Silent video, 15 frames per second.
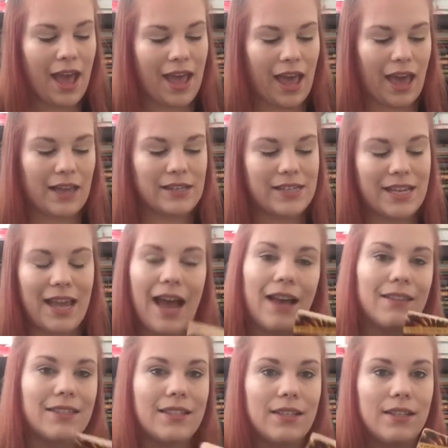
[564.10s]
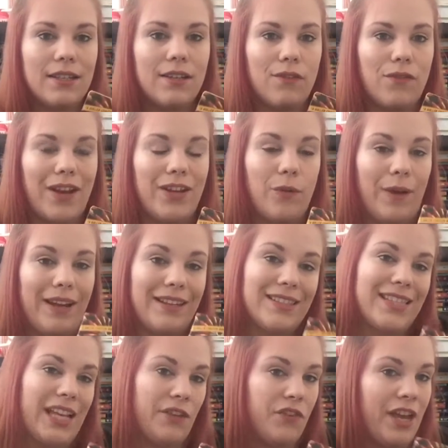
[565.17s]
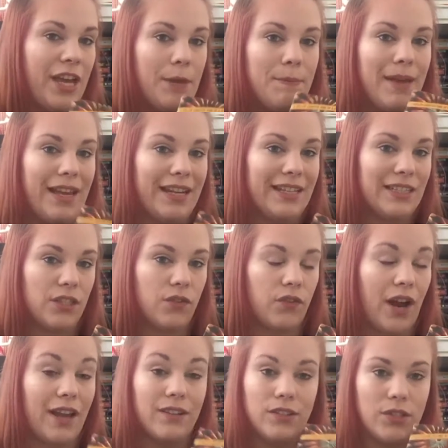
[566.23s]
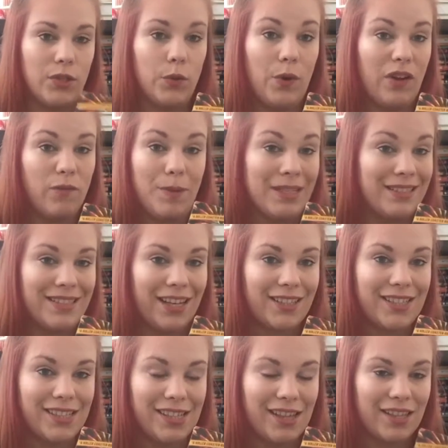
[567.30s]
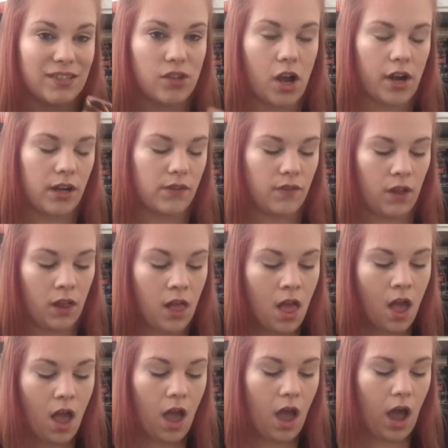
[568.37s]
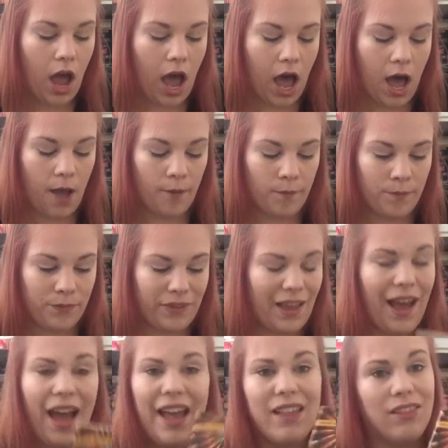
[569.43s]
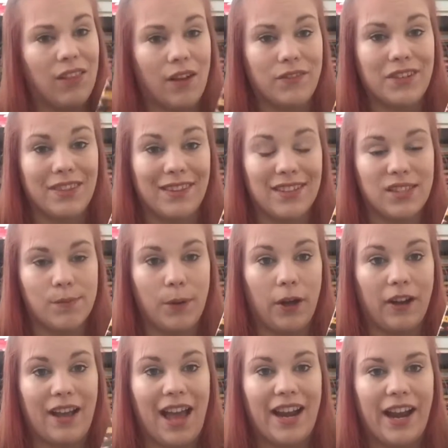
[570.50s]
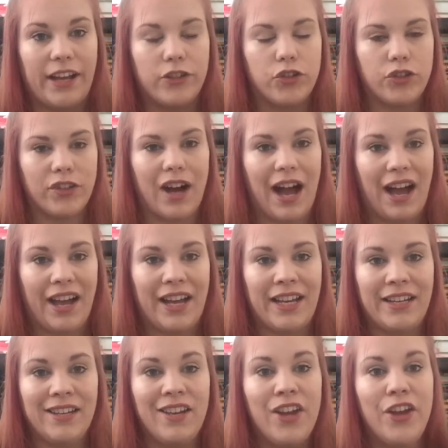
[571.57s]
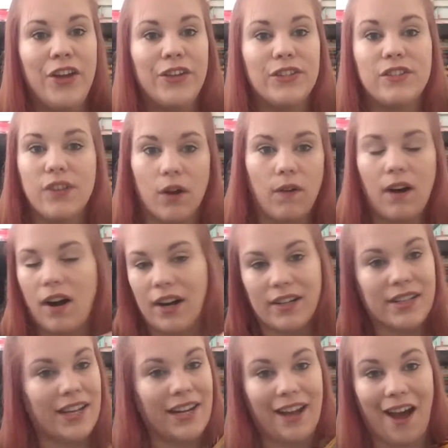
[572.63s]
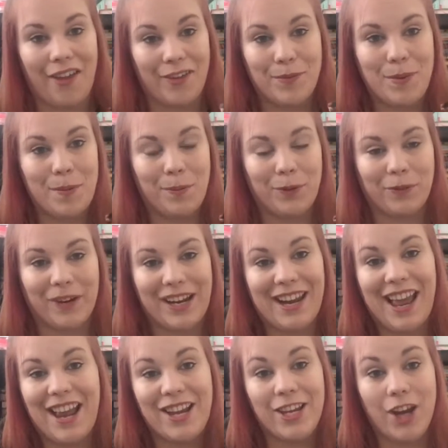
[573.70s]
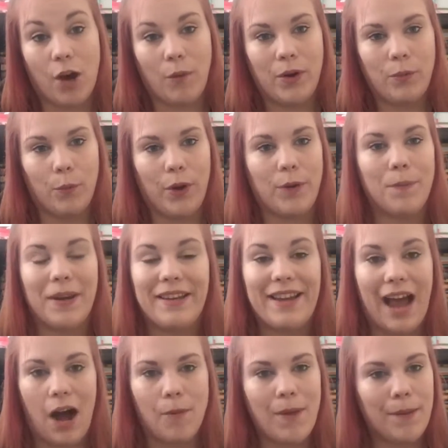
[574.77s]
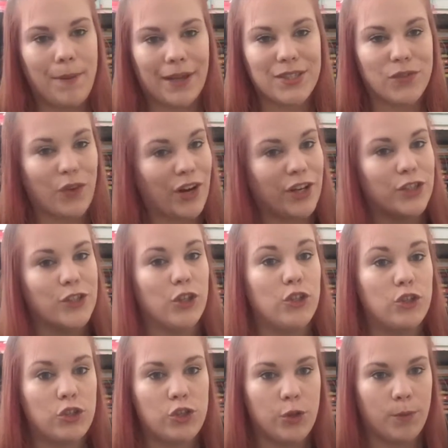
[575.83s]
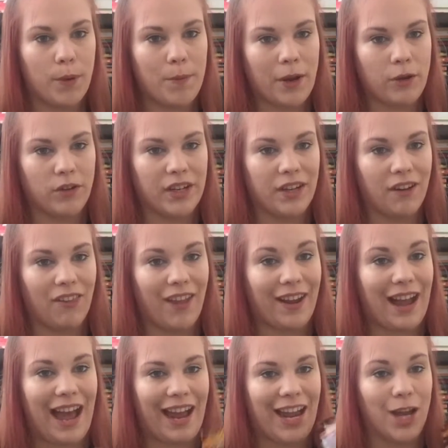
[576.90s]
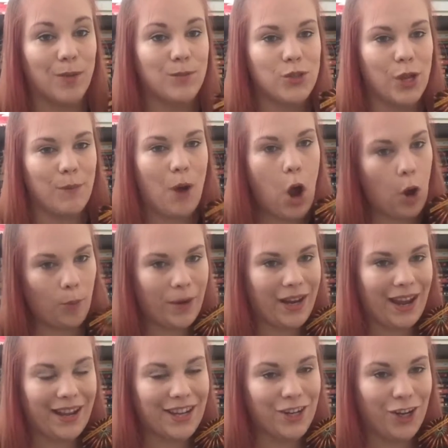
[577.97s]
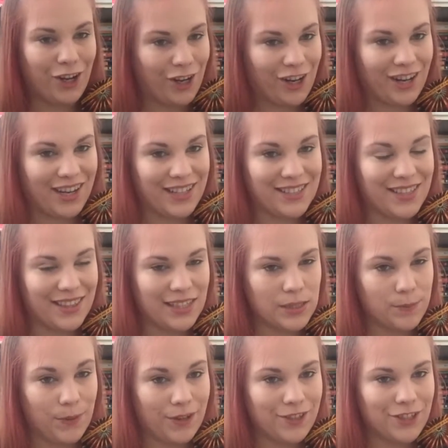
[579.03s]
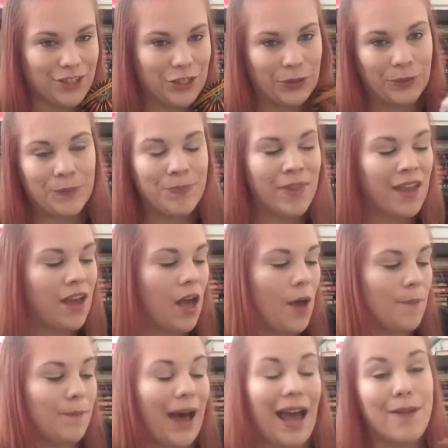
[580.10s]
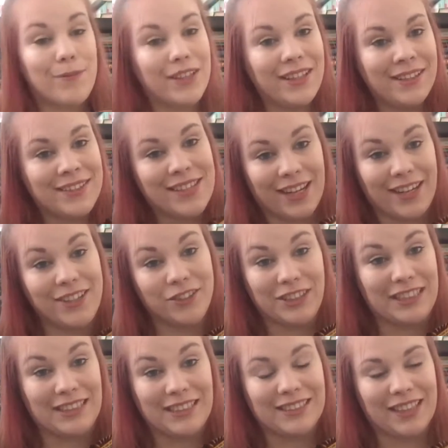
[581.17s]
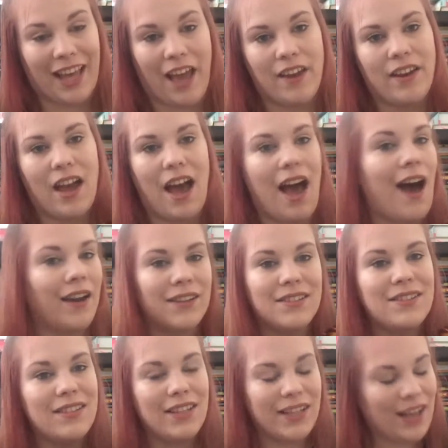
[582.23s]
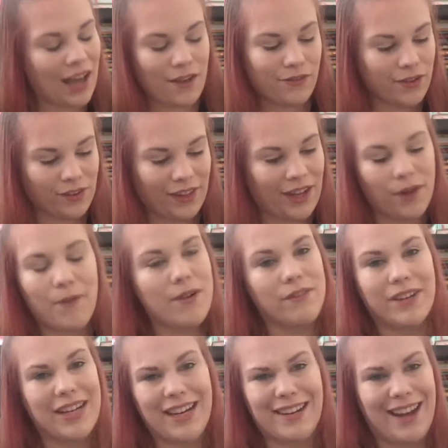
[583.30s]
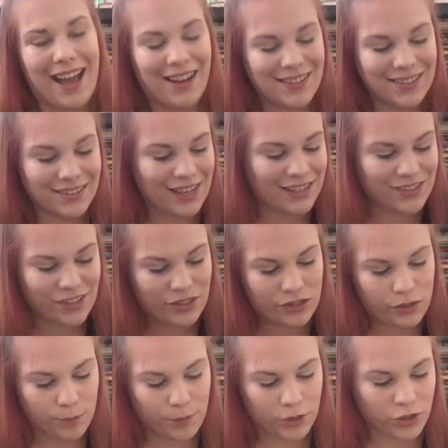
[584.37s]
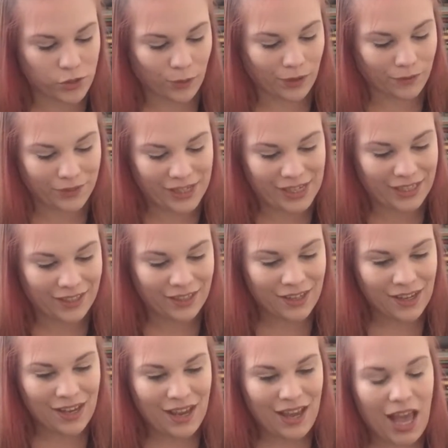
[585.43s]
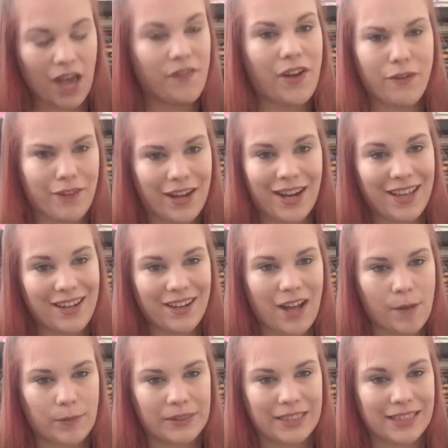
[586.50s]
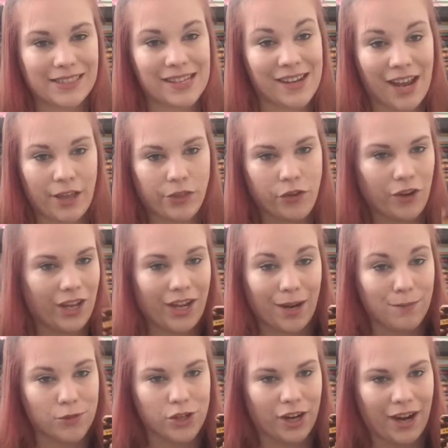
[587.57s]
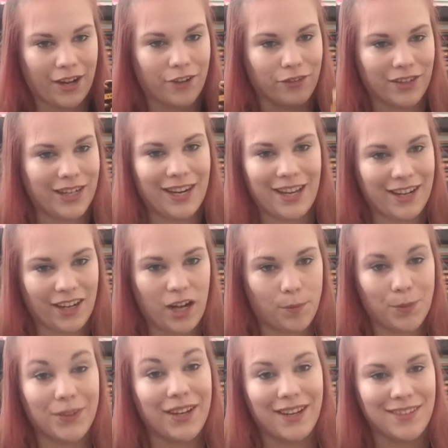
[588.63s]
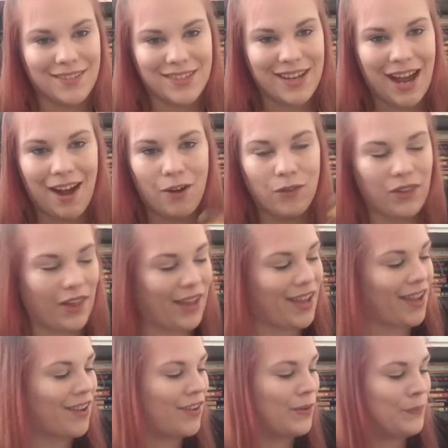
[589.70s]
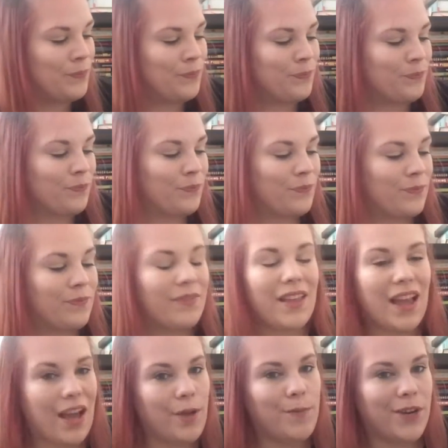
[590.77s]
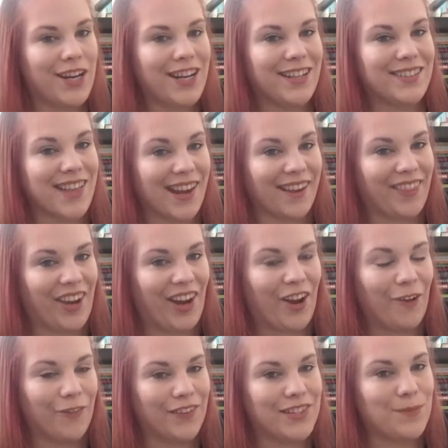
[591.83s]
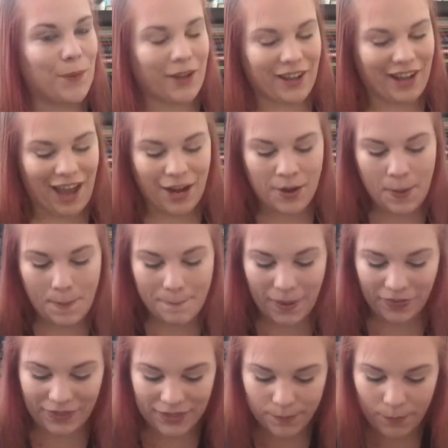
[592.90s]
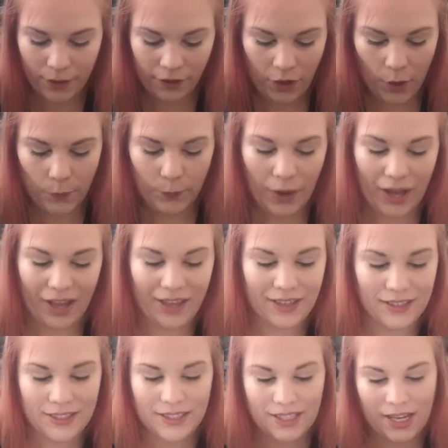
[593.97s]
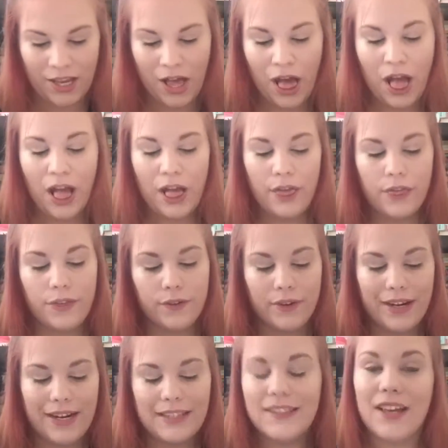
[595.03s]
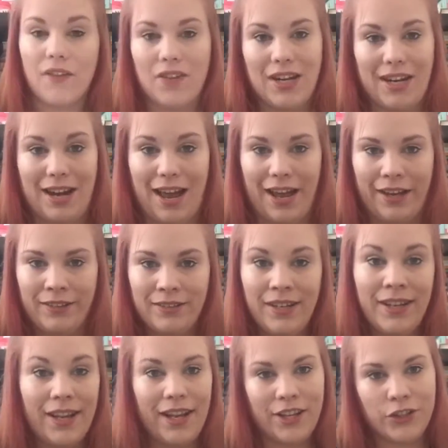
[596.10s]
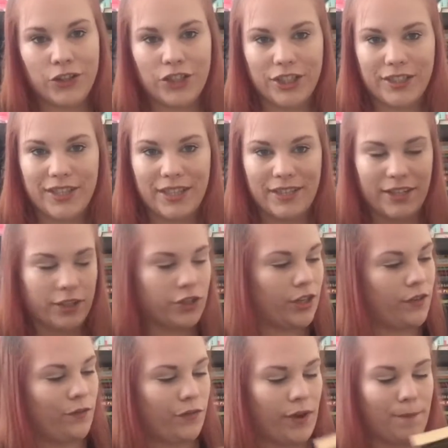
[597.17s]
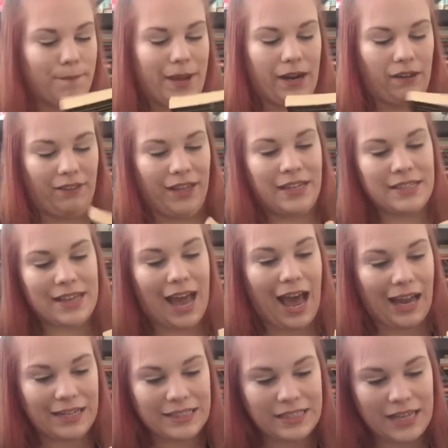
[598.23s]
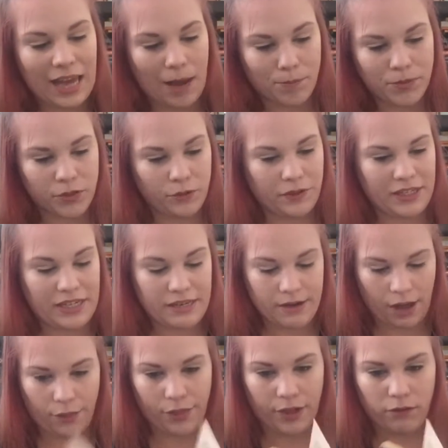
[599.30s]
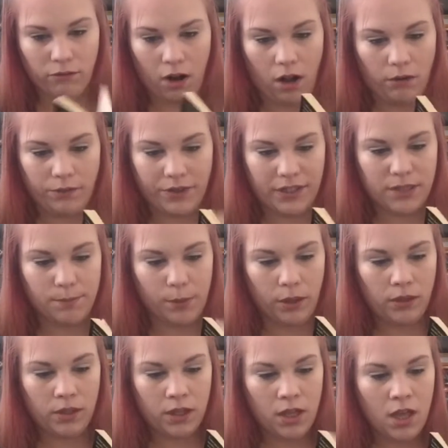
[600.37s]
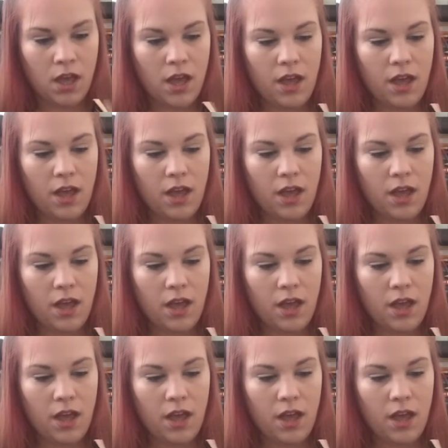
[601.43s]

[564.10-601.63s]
And he has to find a way to save him and his friends who have been sucked into this carnival. I loved this book, and I tried so hard getting other people to read it, and no one would, but now my best friend is a super big reader like I am, so I'm hoping I can hook her into this book too. too. But I'm really excited to read this again. Honestly, I feel like I want to read it next. It's a super short read. If I read it in a couple days in eighth grade, I'm sure I could read it in a couple days now. Like, I'm pretty excited that I own this book again. But this book was $3.79 in good condition from Maryland. I see absolutely nothing wrong with this book.